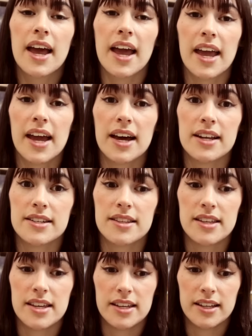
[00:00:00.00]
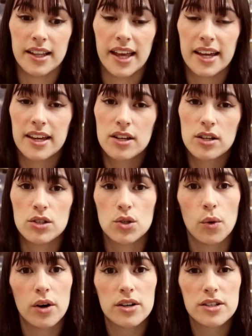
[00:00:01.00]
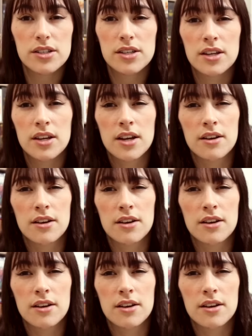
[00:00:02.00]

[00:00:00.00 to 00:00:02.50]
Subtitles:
and the like doors